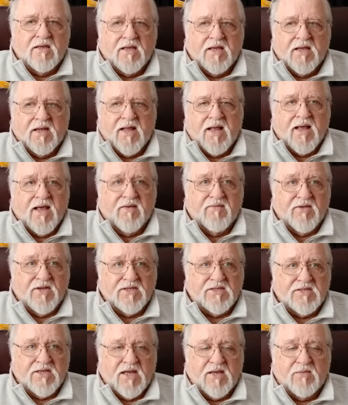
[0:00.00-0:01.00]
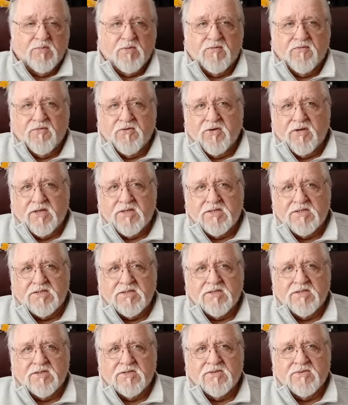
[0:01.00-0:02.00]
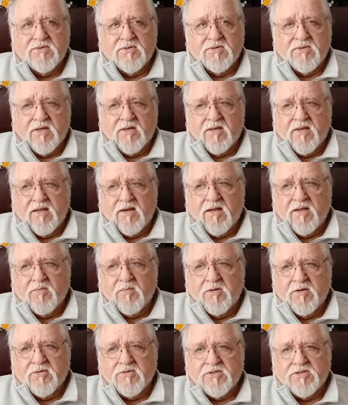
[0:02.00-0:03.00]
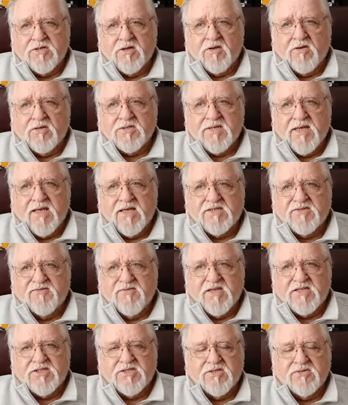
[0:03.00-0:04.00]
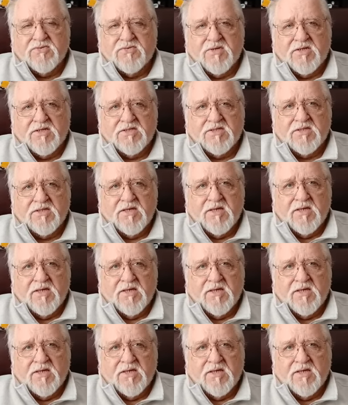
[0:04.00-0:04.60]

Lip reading: And I have an example for you to listen to that I'll post called As Vesta Was